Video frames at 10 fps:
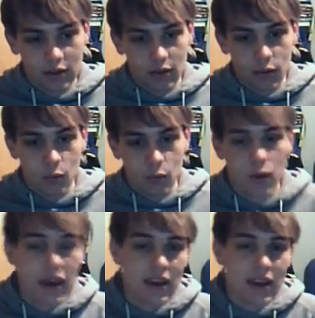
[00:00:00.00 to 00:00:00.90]

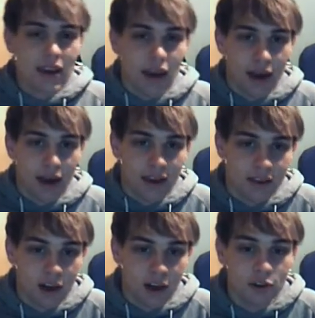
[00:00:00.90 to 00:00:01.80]
we as
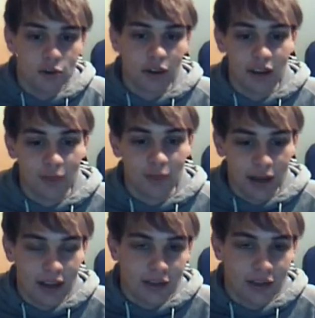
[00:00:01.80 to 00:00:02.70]
a country have been
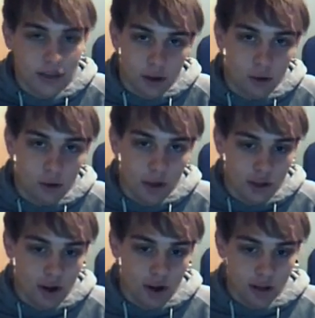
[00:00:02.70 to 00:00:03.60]
hit so
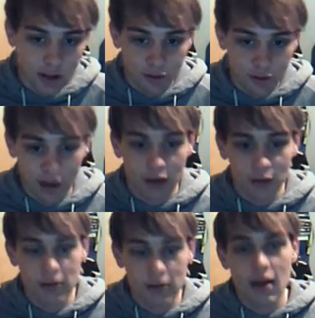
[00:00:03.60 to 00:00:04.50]
much harder than everyone
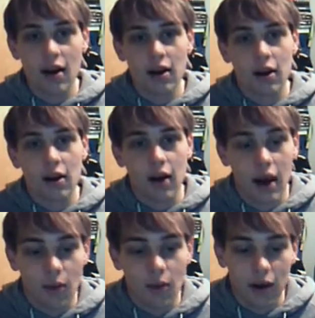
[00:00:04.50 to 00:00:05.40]
else.
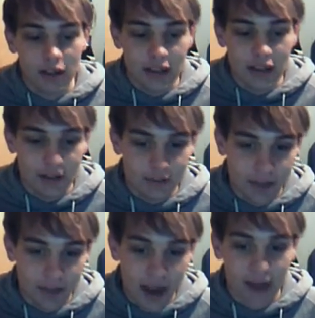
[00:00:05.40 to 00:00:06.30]
I wondered if
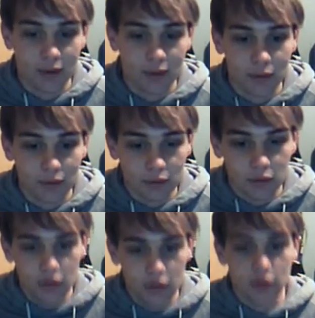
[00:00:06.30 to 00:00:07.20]
that
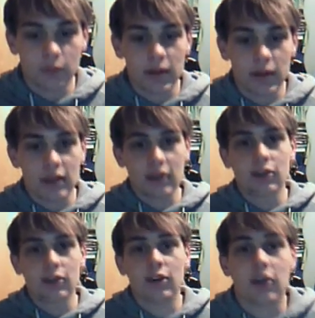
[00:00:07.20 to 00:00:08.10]
could be
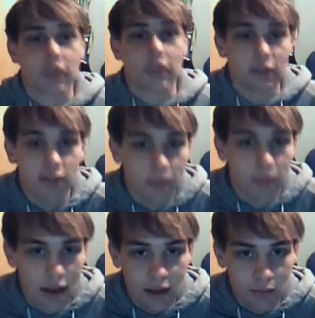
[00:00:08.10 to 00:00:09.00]
concocted
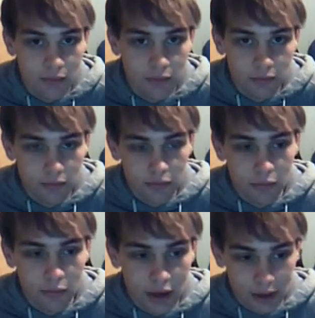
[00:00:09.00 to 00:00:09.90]
from any
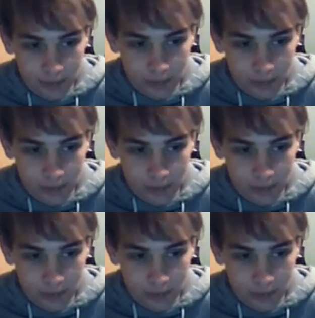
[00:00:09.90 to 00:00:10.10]
way,